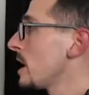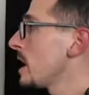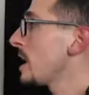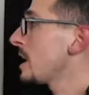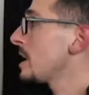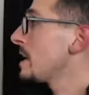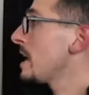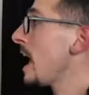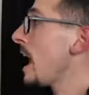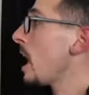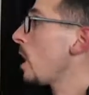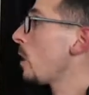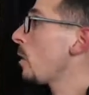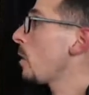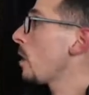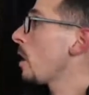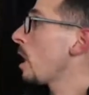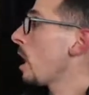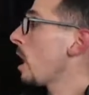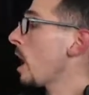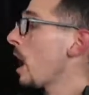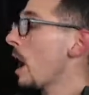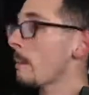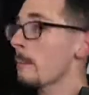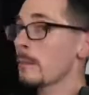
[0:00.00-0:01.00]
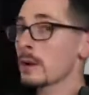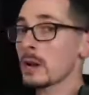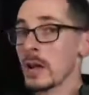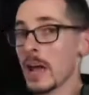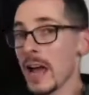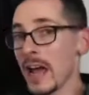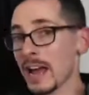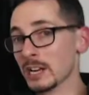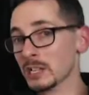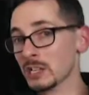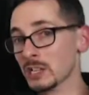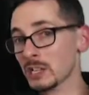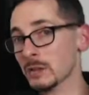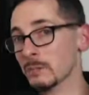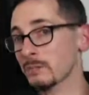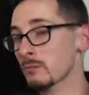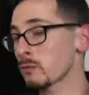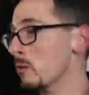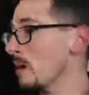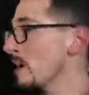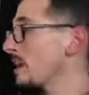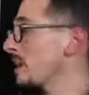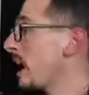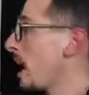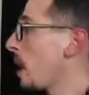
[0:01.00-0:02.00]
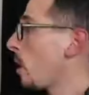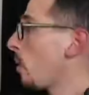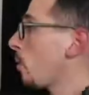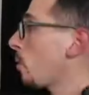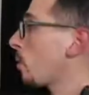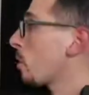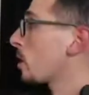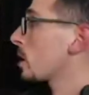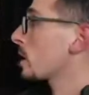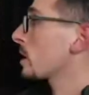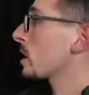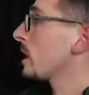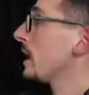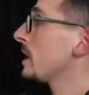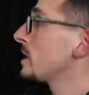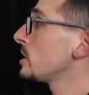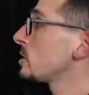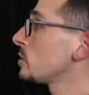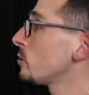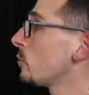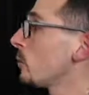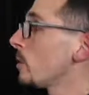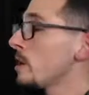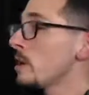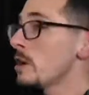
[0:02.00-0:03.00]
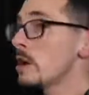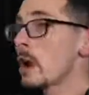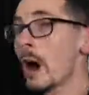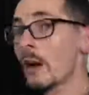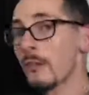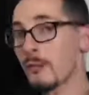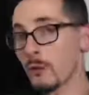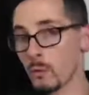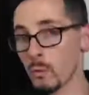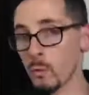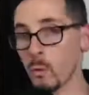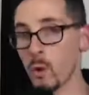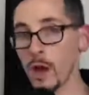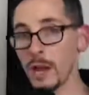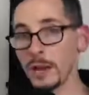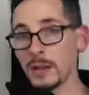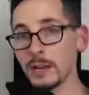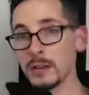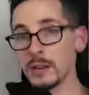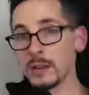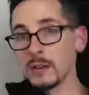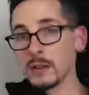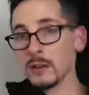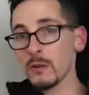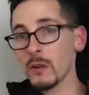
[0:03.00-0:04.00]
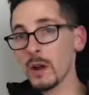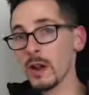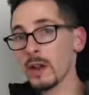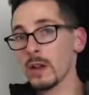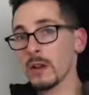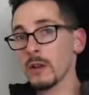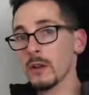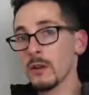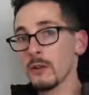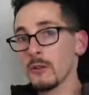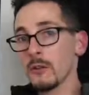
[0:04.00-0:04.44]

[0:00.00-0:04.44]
Now, I'm going to actually break out work into another one, right?